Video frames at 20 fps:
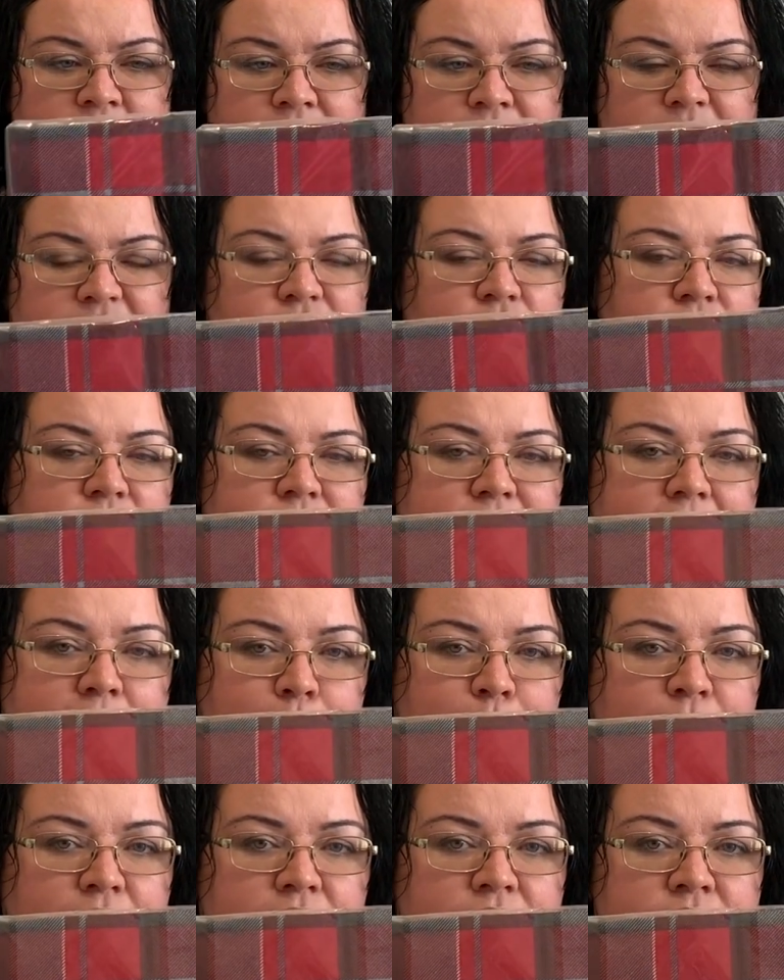and they're just
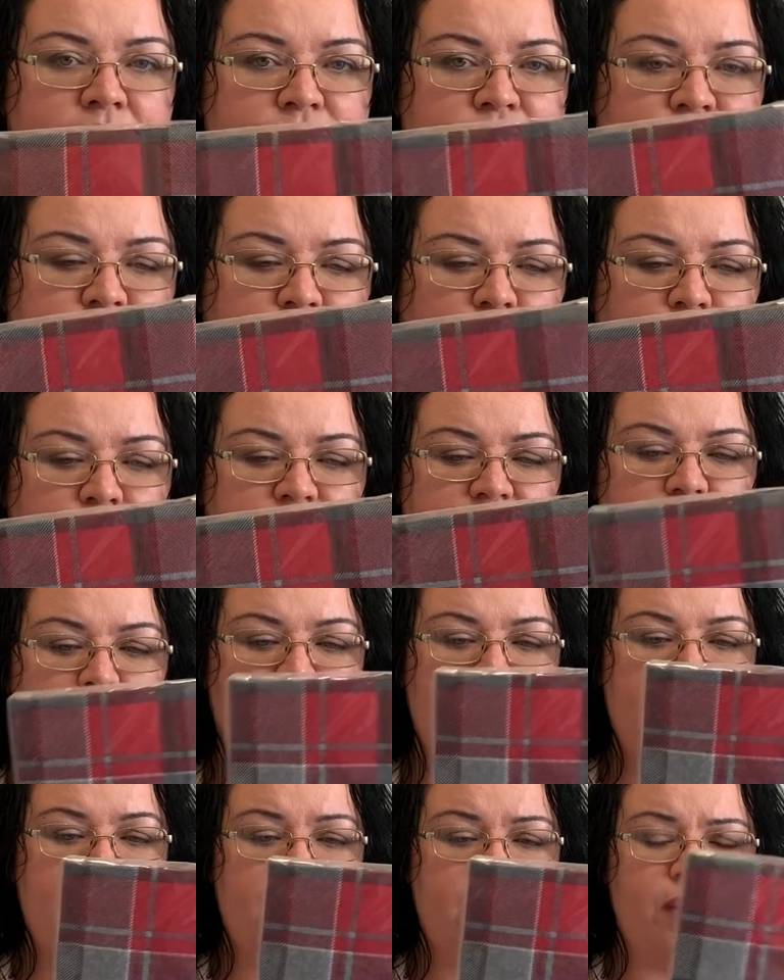napkins for
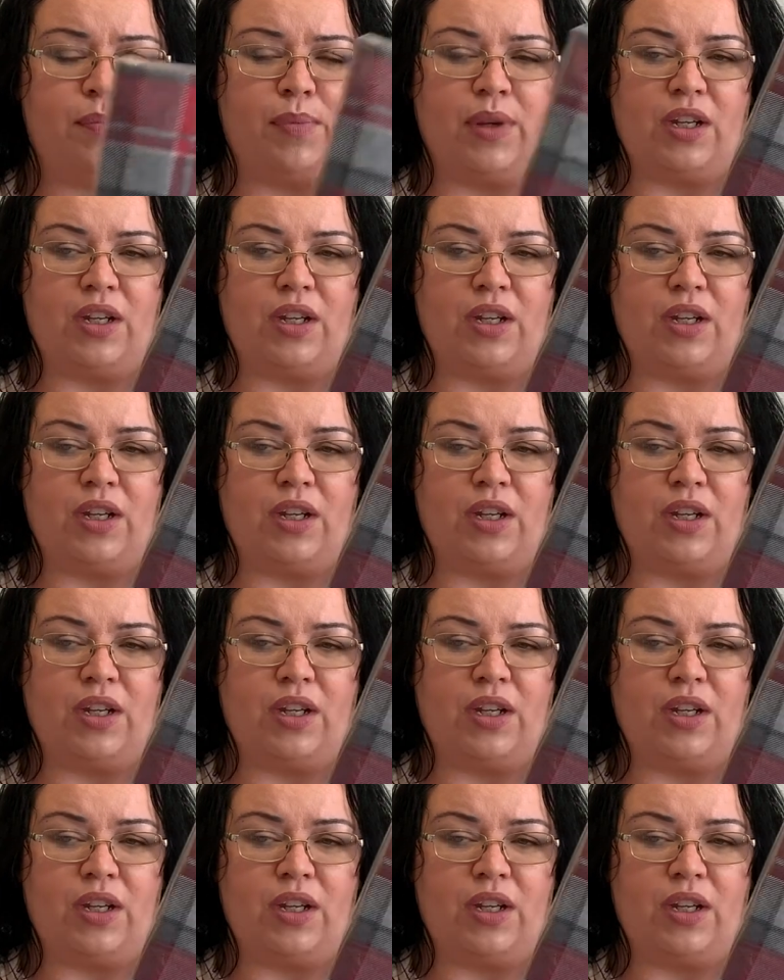Christmas,